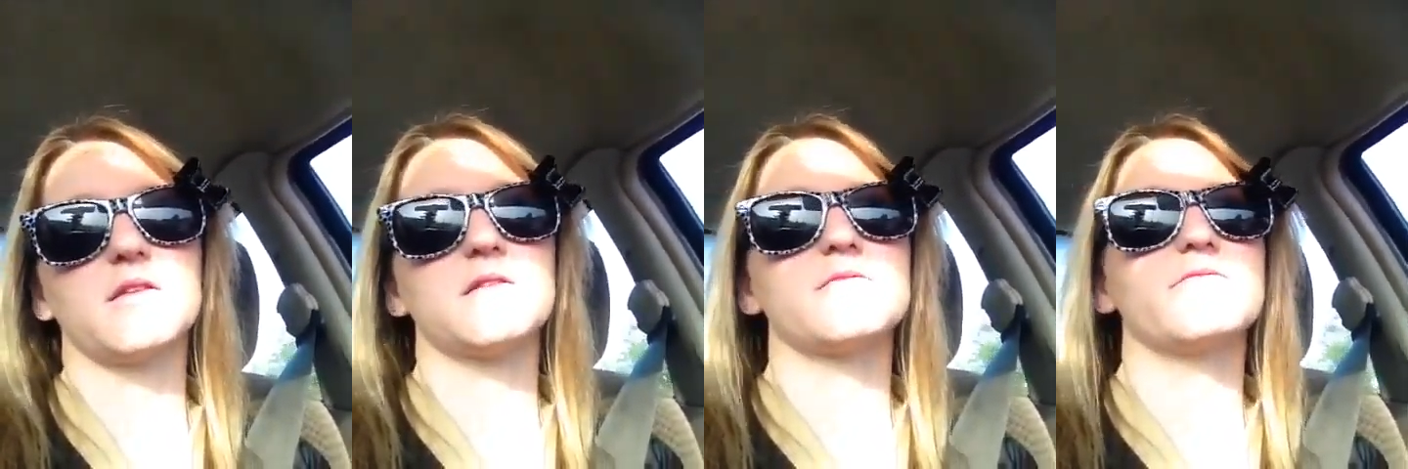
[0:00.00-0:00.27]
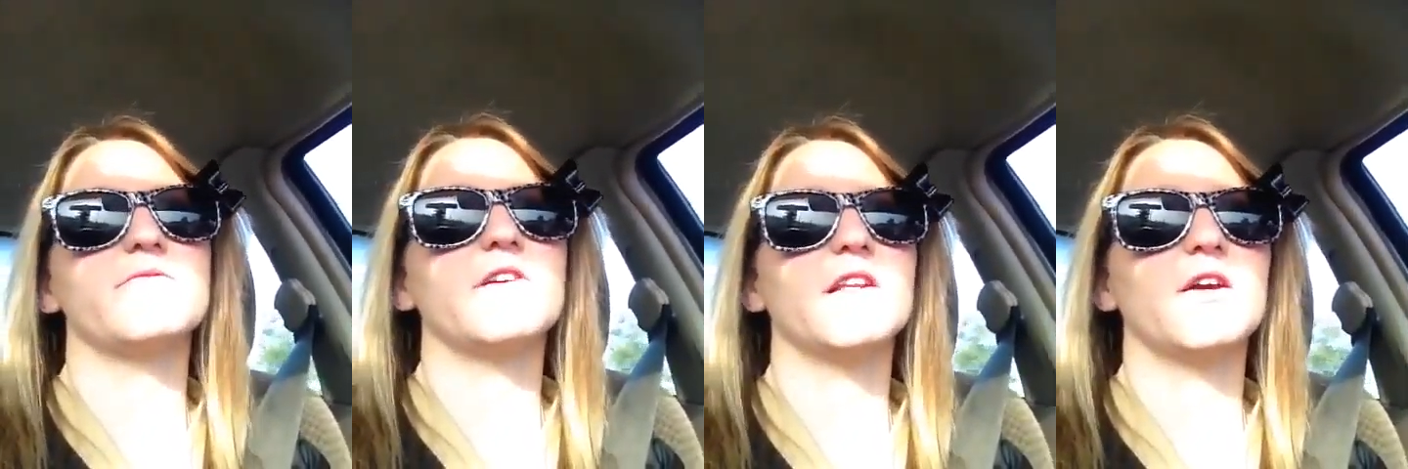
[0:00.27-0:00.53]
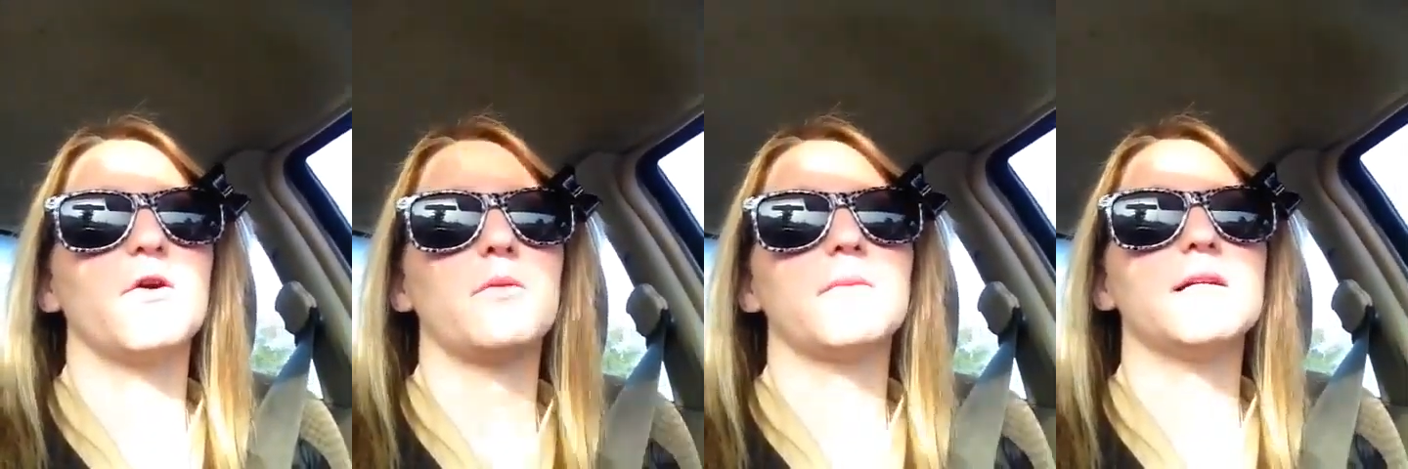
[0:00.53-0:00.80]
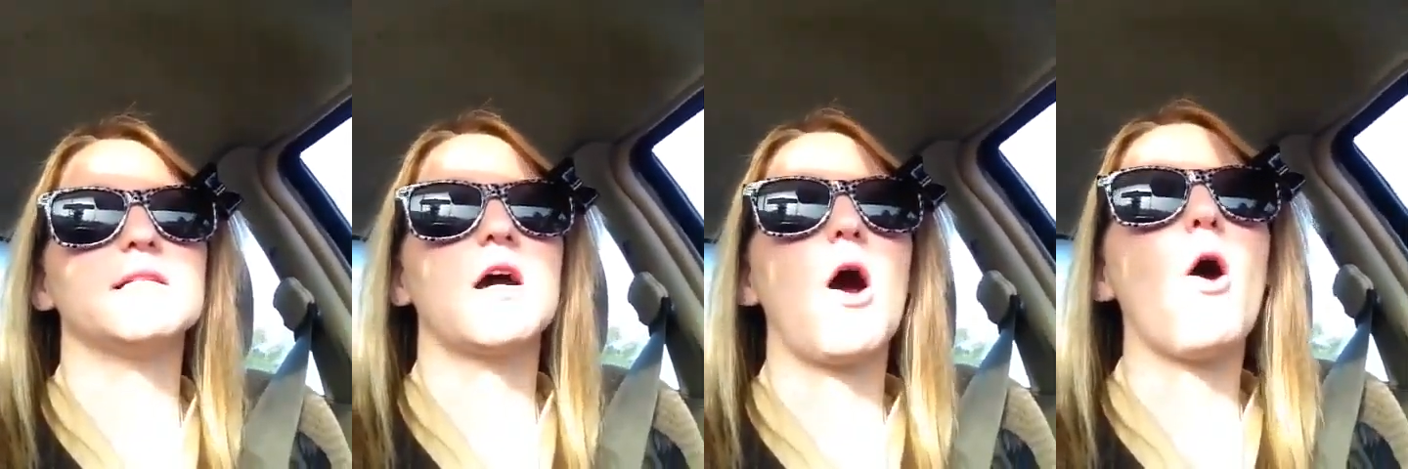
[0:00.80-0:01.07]
this video would
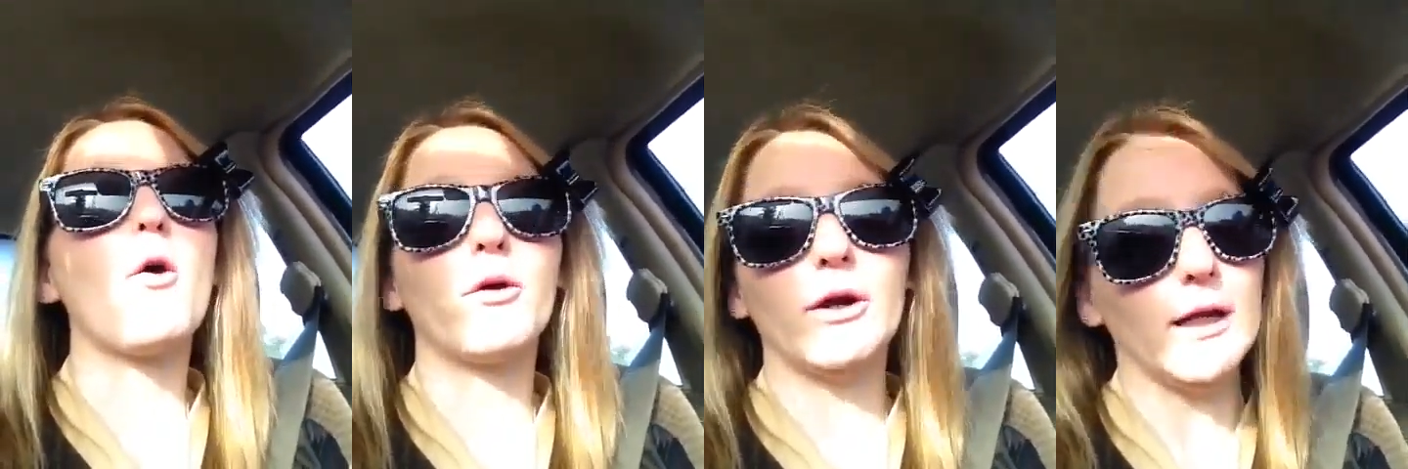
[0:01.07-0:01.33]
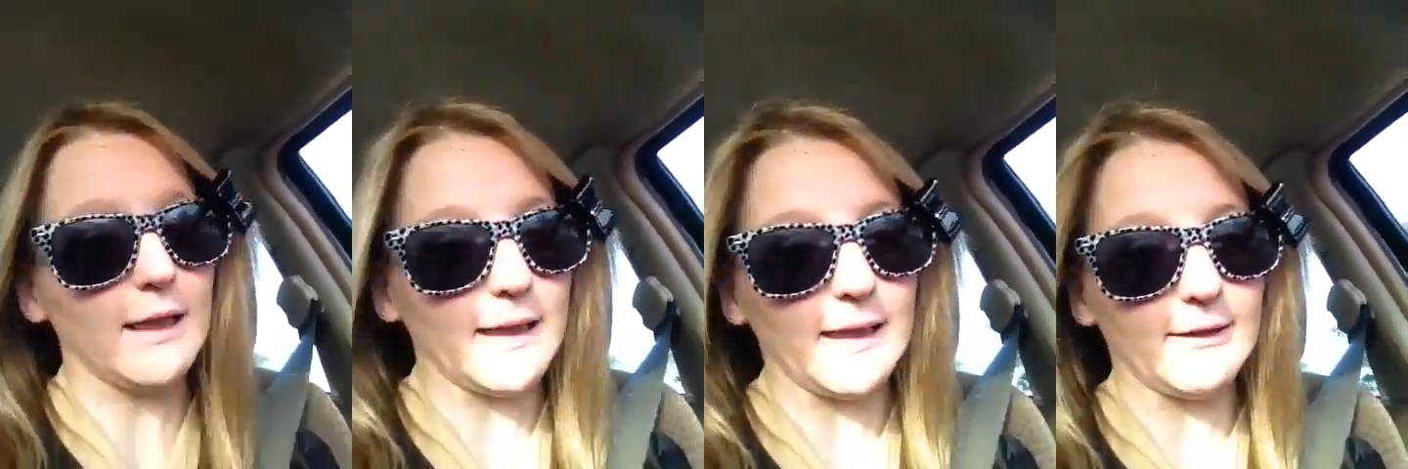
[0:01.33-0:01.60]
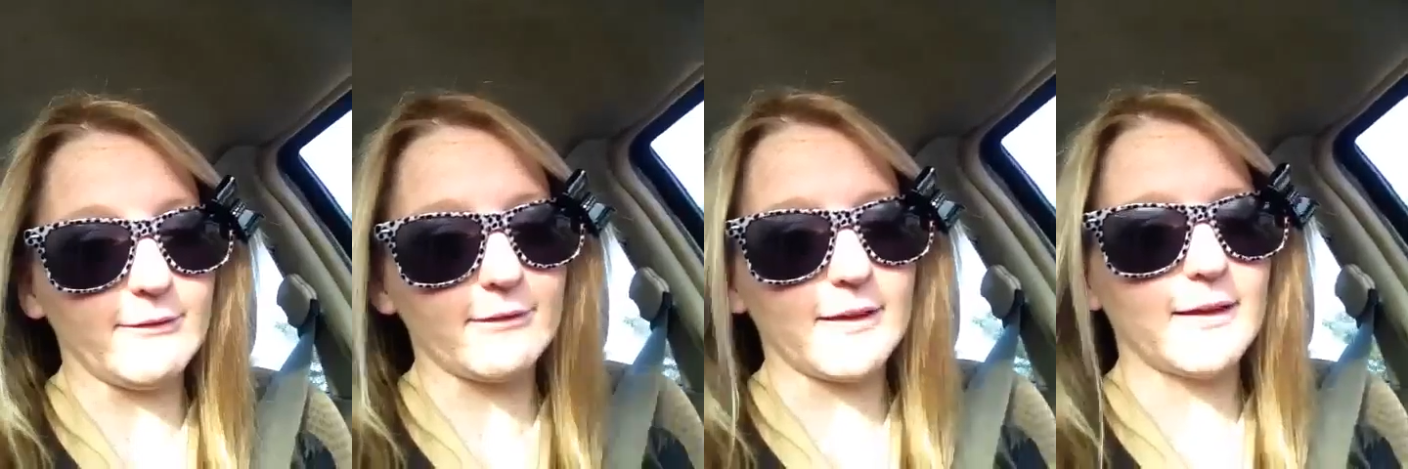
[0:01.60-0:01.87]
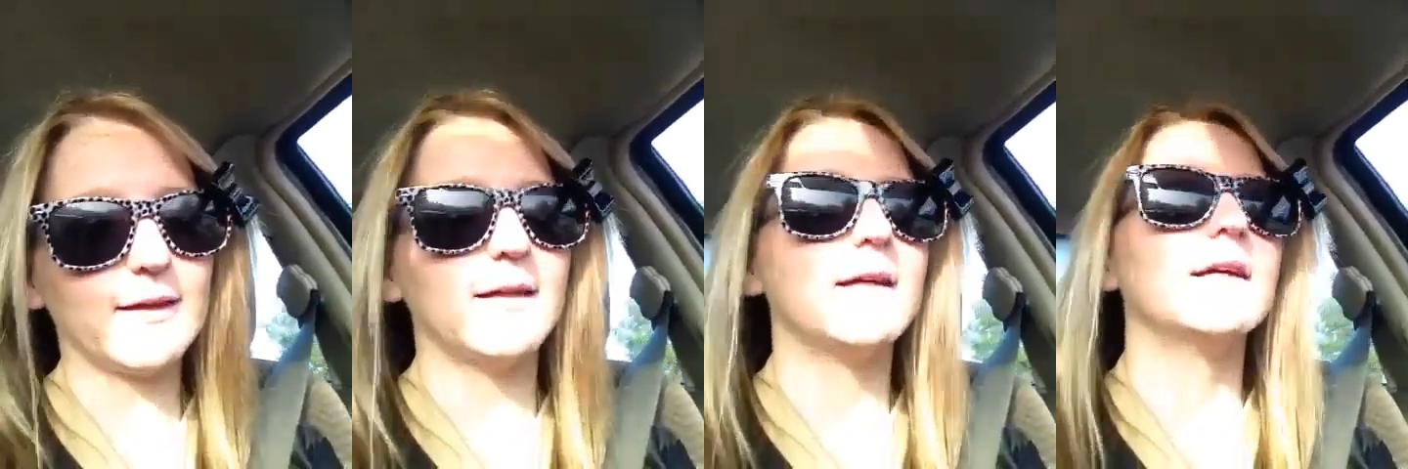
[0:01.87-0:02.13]
be totally
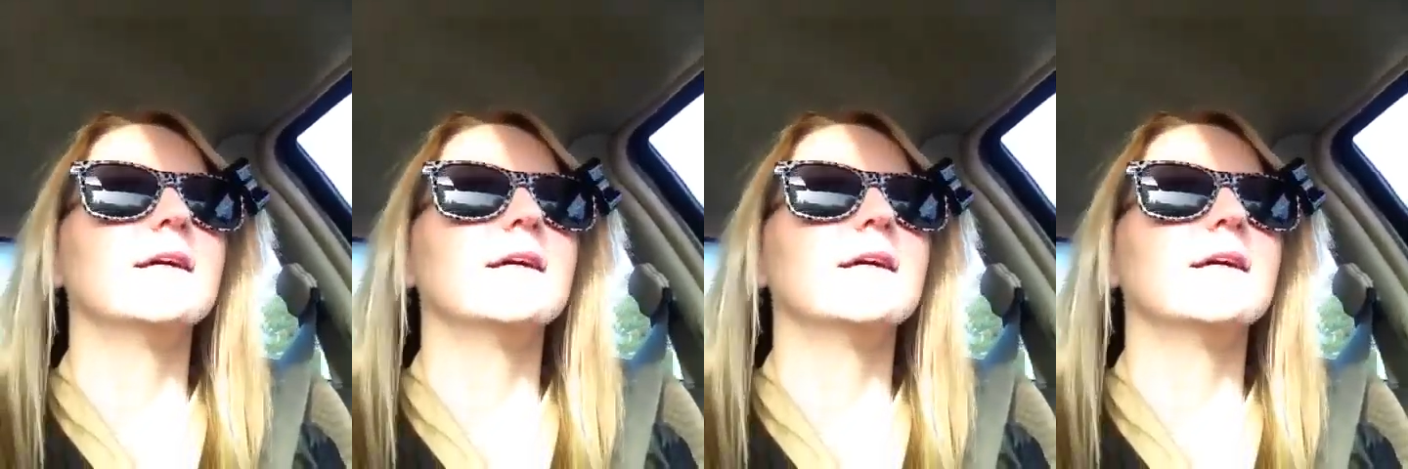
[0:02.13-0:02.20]
different.